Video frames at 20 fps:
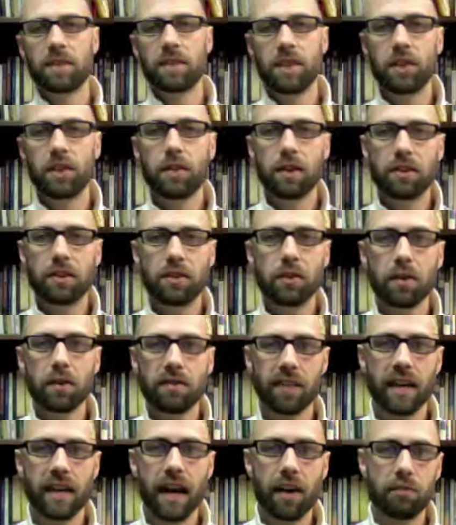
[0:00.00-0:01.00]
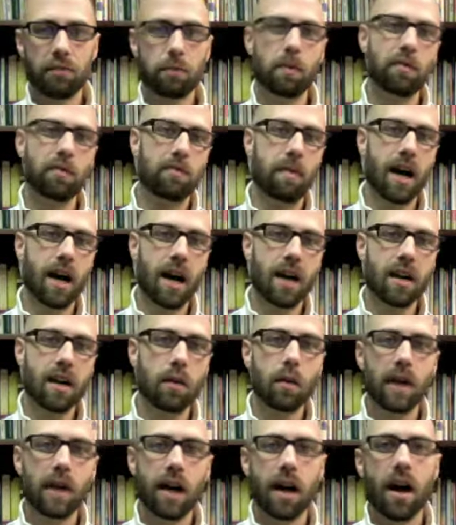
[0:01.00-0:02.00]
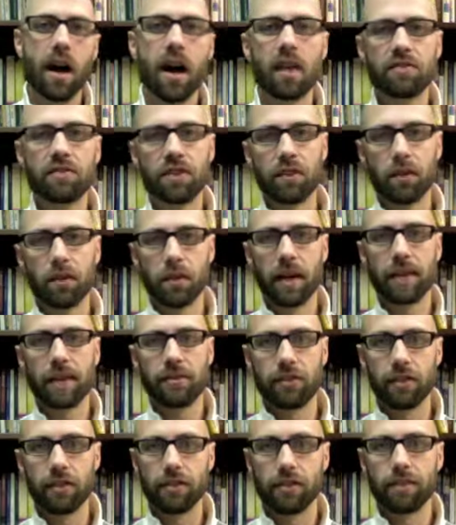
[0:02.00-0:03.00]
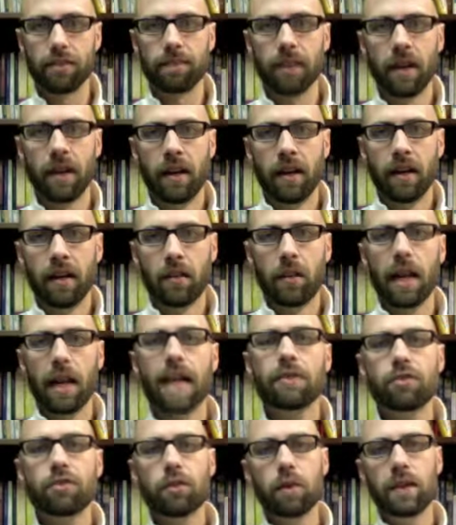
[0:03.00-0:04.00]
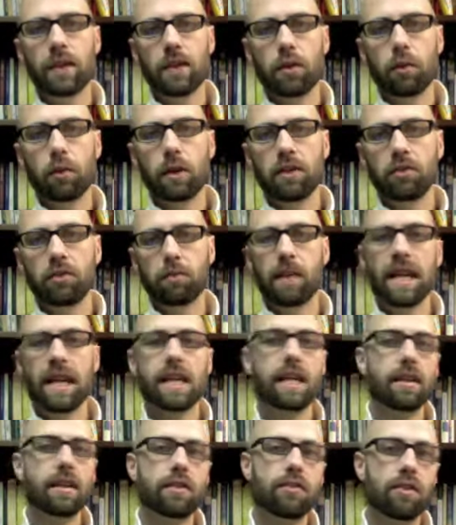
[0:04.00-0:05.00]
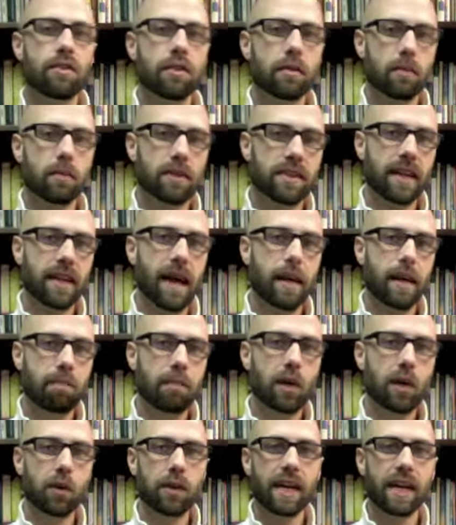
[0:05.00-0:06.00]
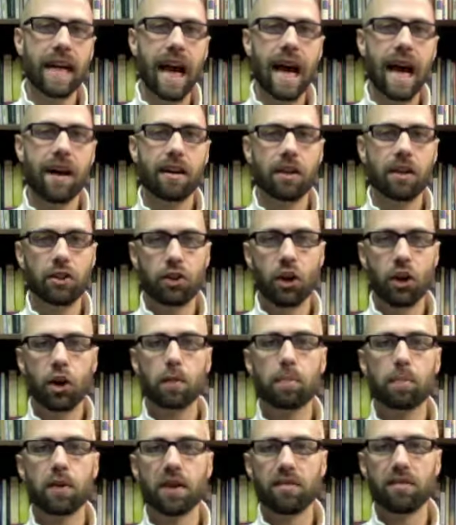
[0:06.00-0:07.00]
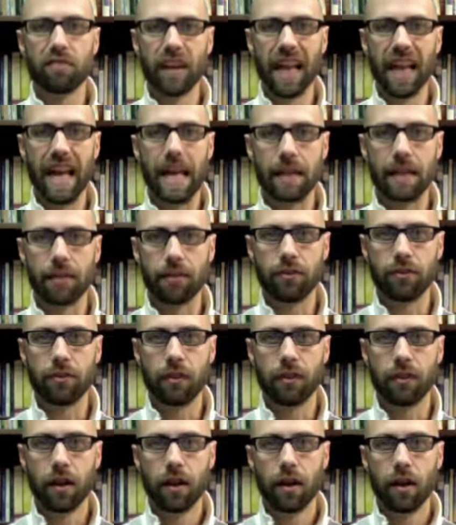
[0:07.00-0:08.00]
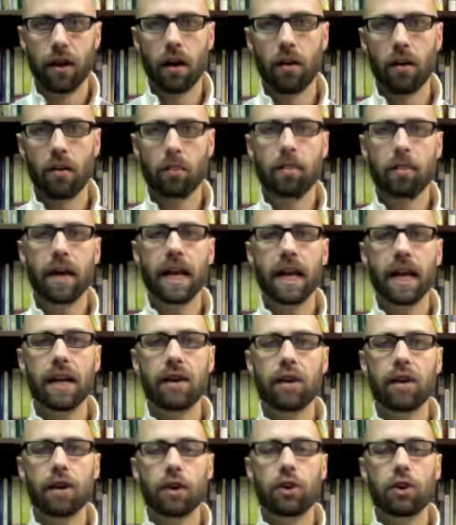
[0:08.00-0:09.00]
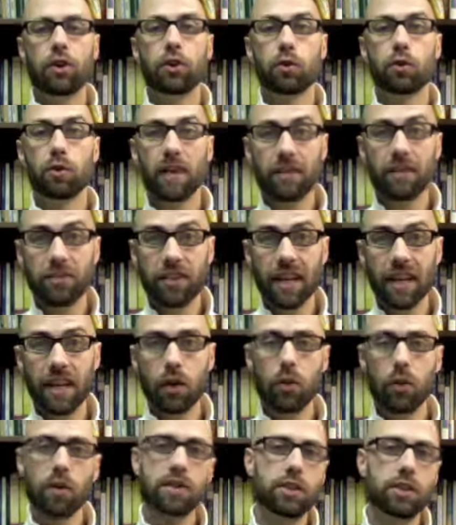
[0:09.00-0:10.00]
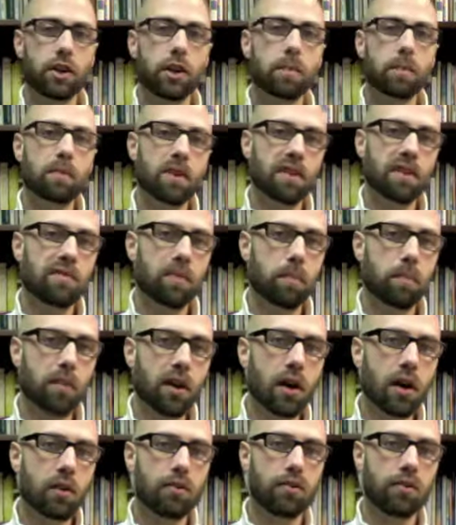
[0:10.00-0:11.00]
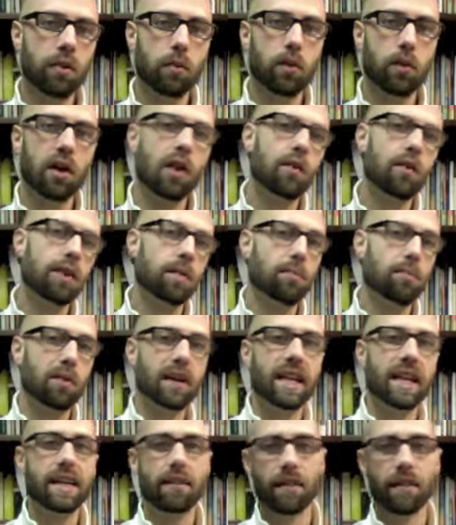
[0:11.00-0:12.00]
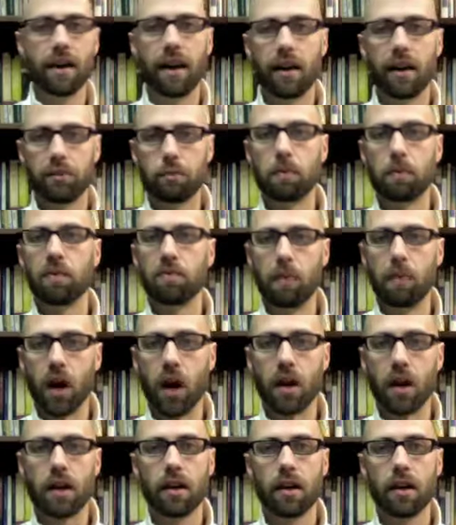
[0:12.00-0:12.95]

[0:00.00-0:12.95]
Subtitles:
Unit 2 of the Gospel of Mark. We are off to the races. Well, last week we spent considerable time building our interpretive lens, the main heuristic or interpretive approach that we're going to bring to the Gospel of Mark.